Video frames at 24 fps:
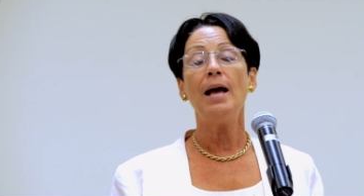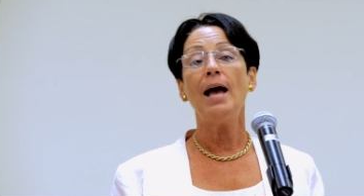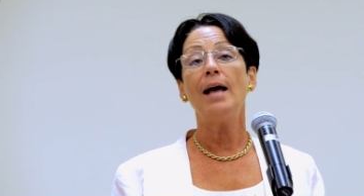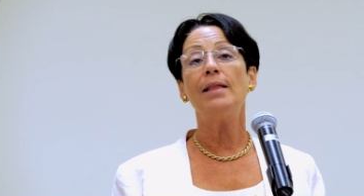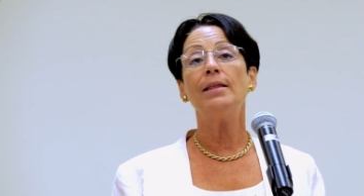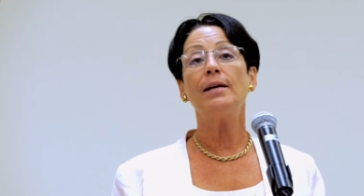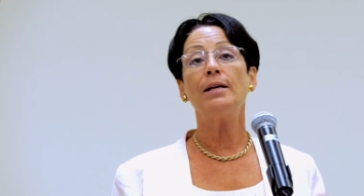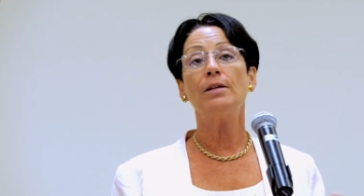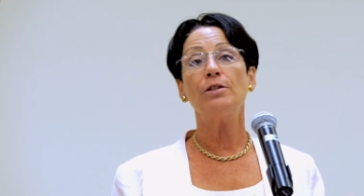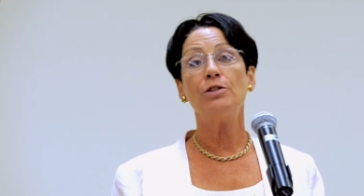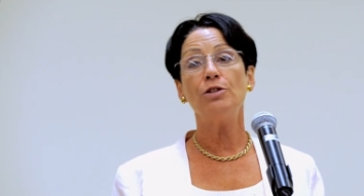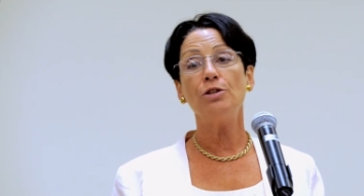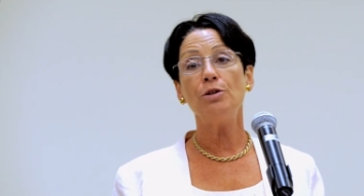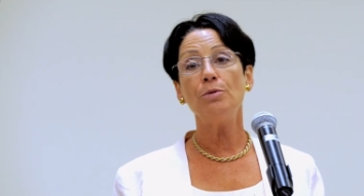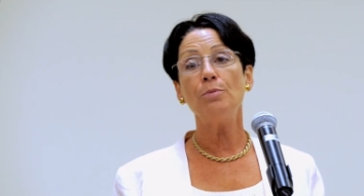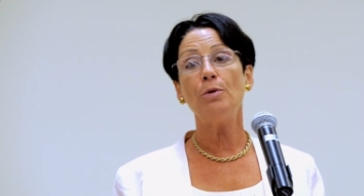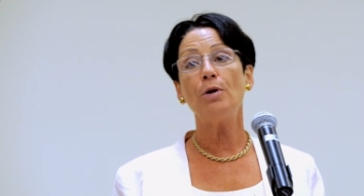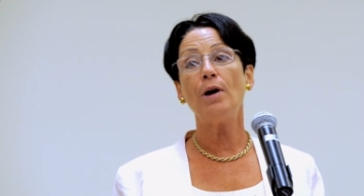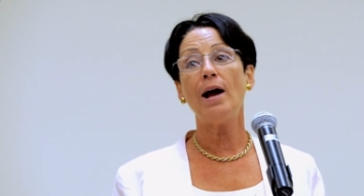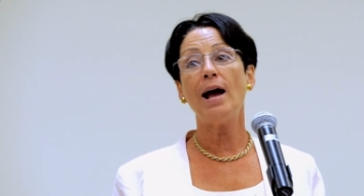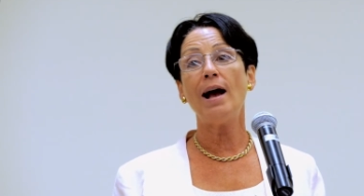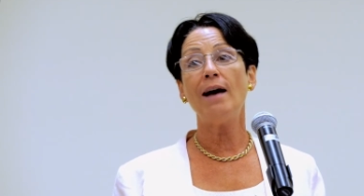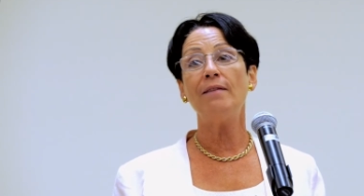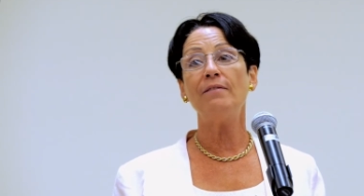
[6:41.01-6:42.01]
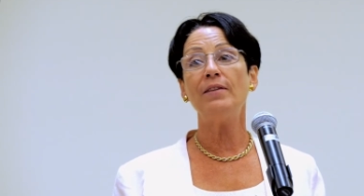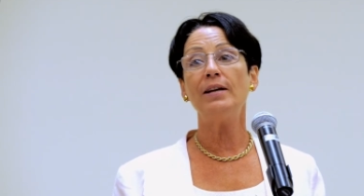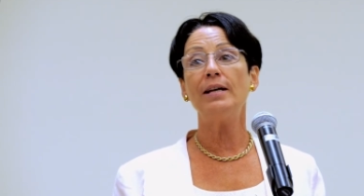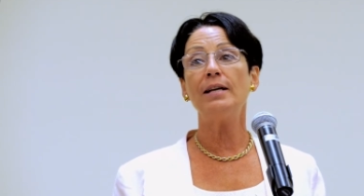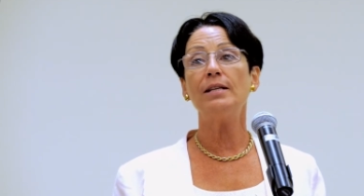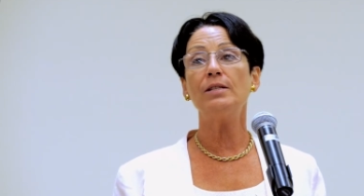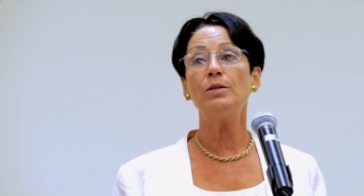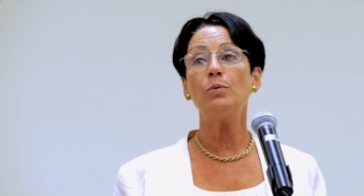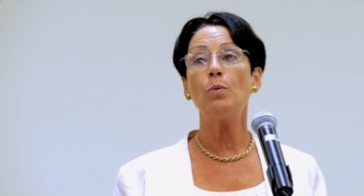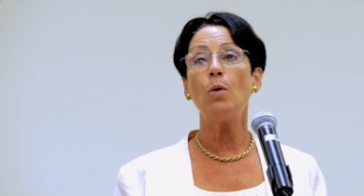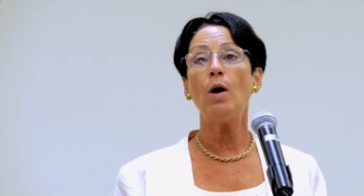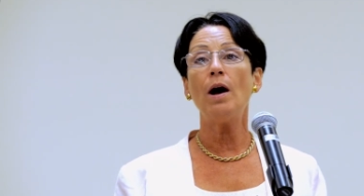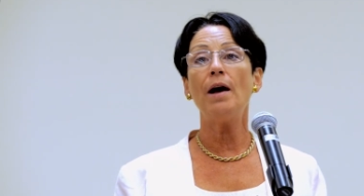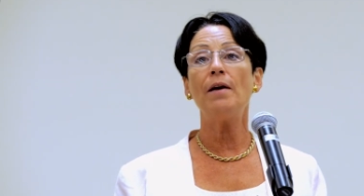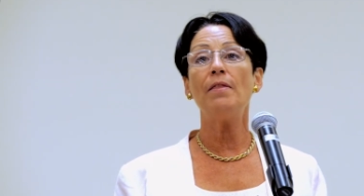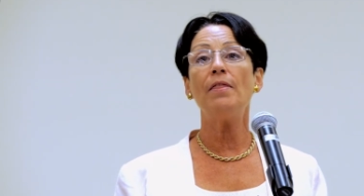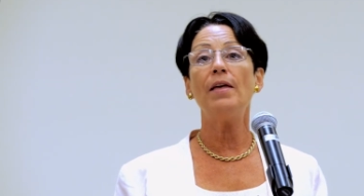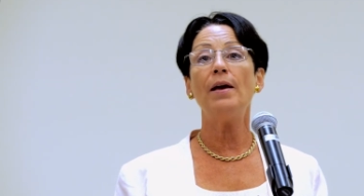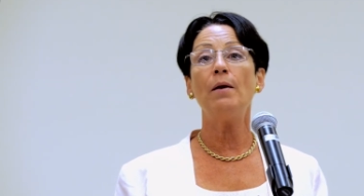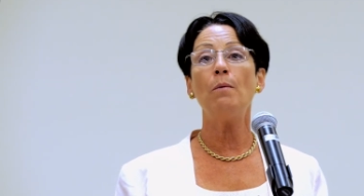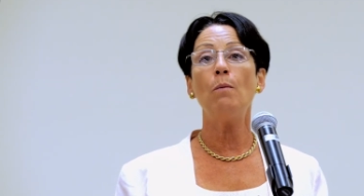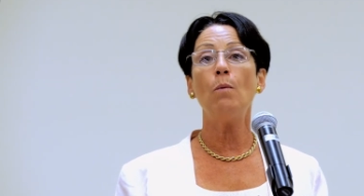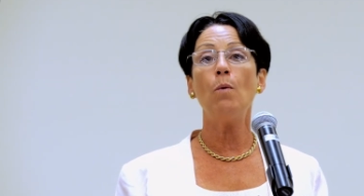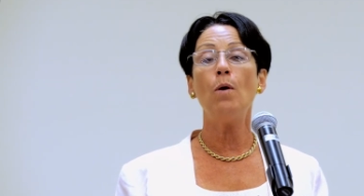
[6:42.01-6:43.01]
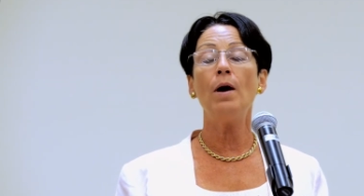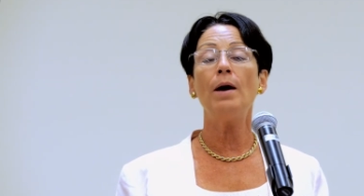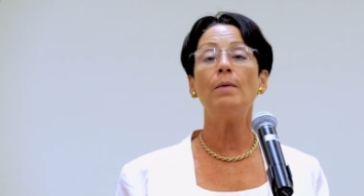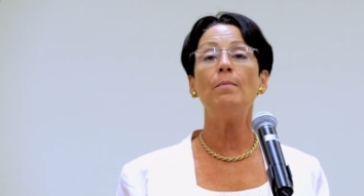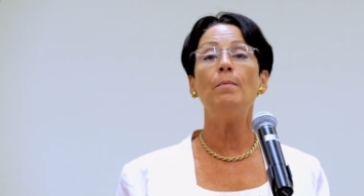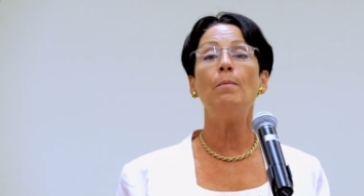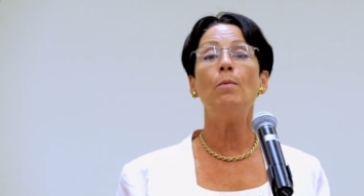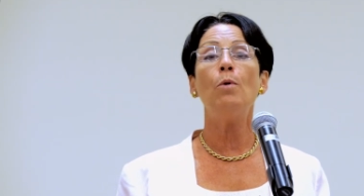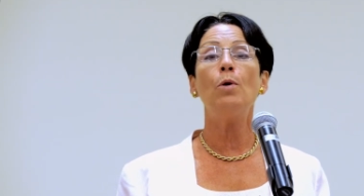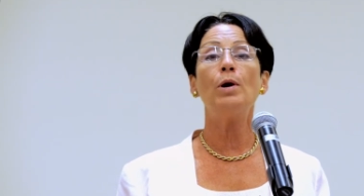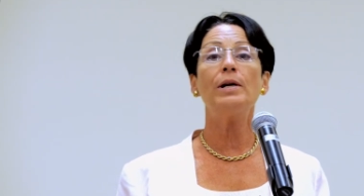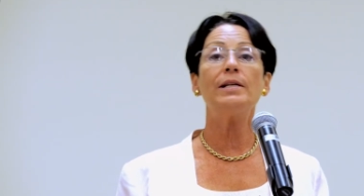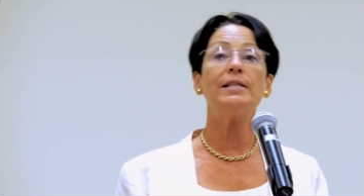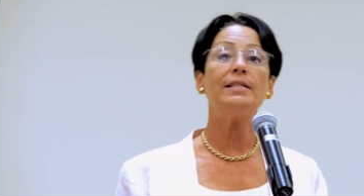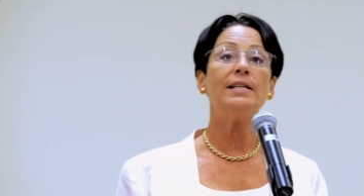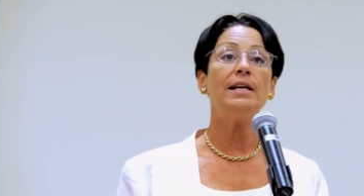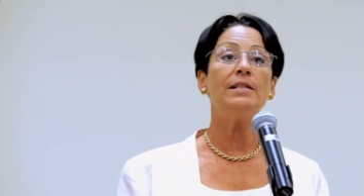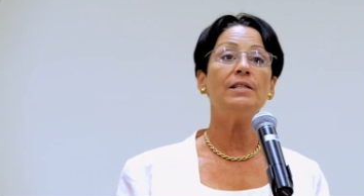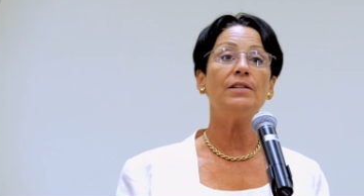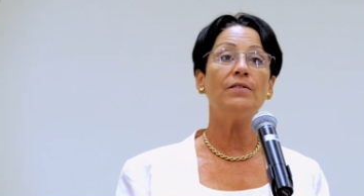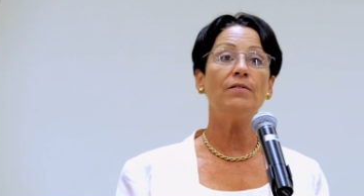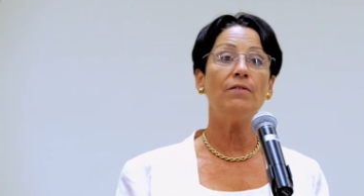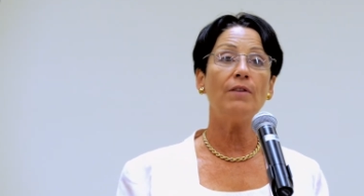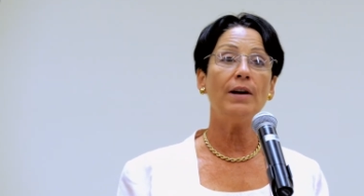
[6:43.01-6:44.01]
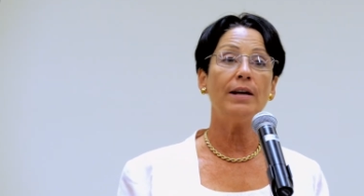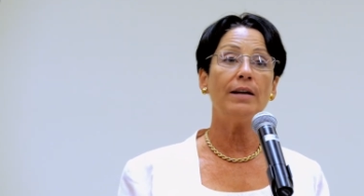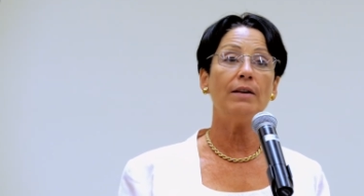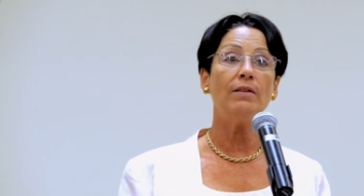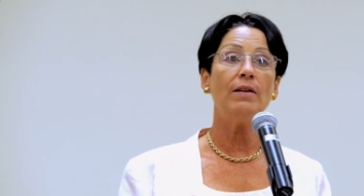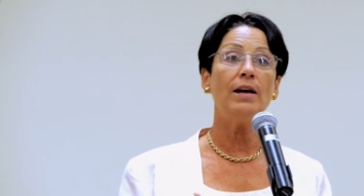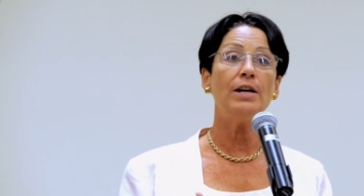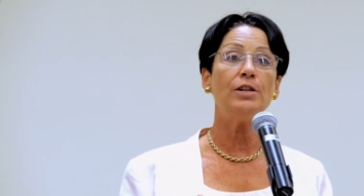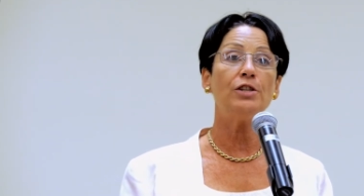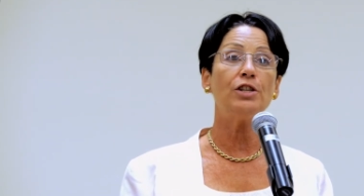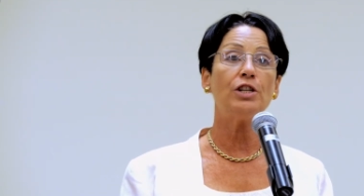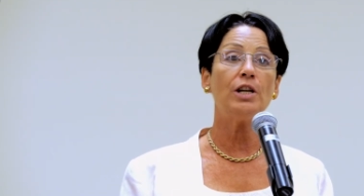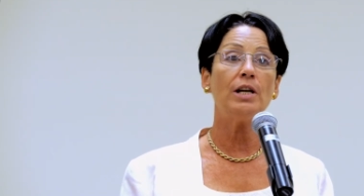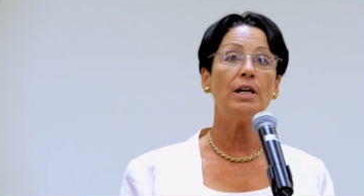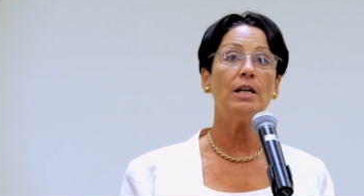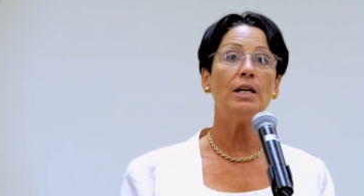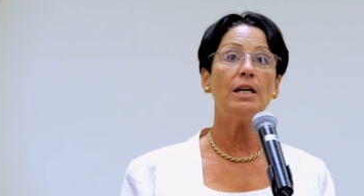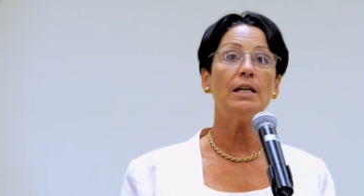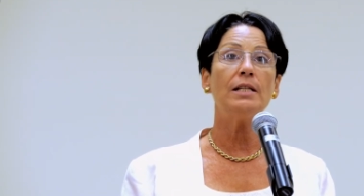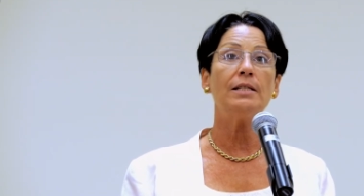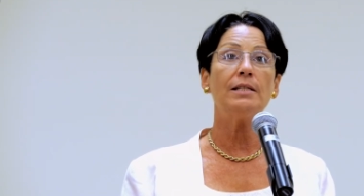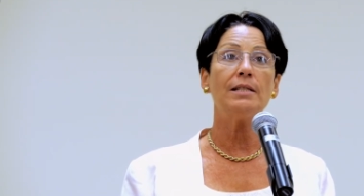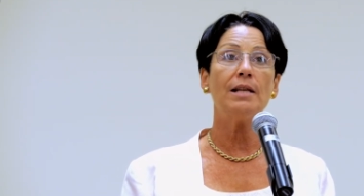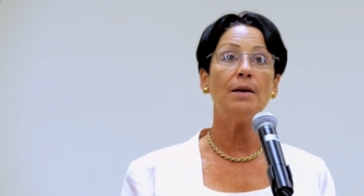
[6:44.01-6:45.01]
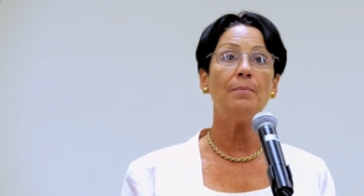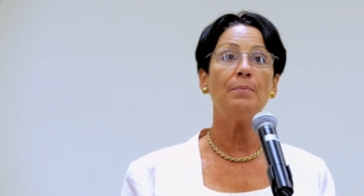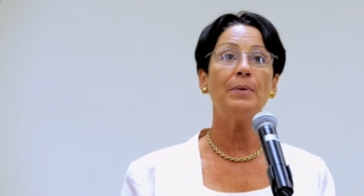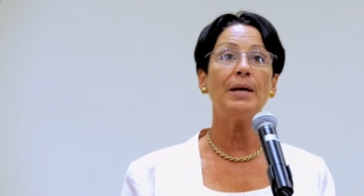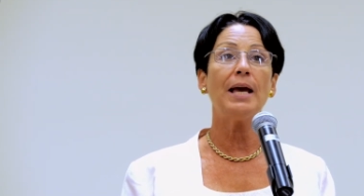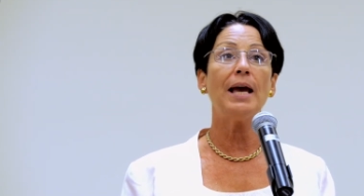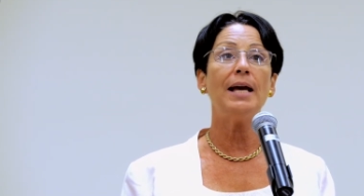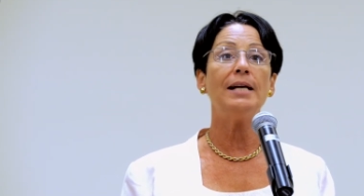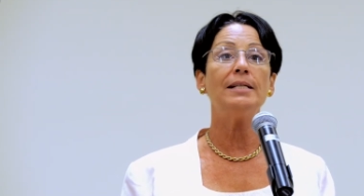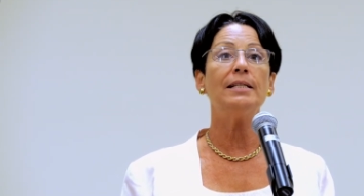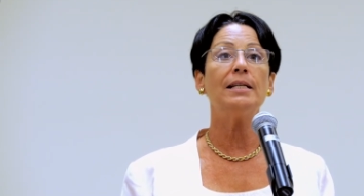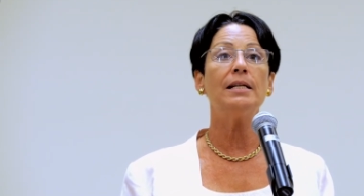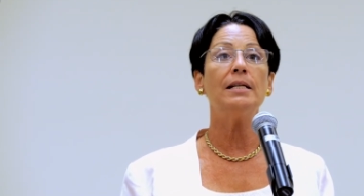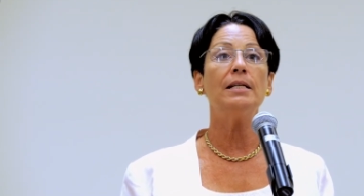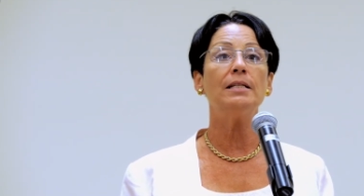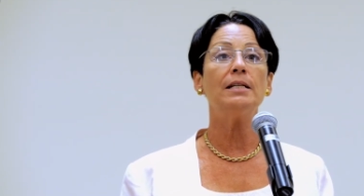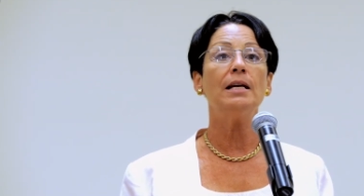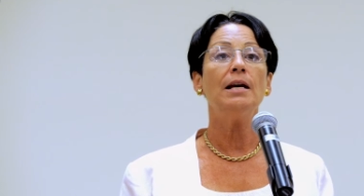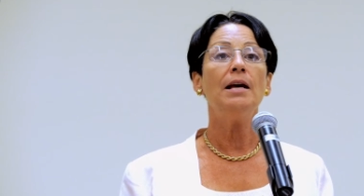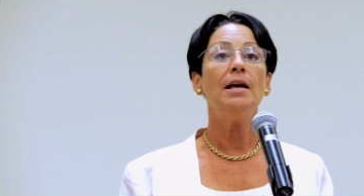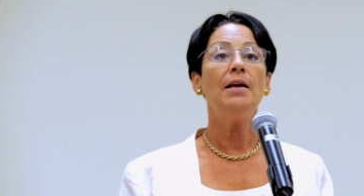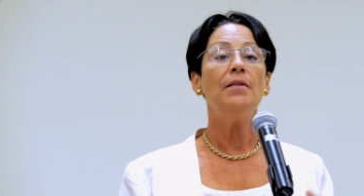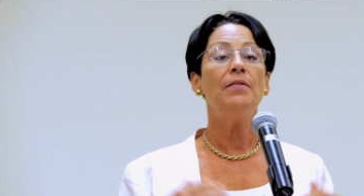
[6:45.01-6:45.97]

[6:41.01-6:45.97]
and the consumer advocates why they want more extensive regulation in some cases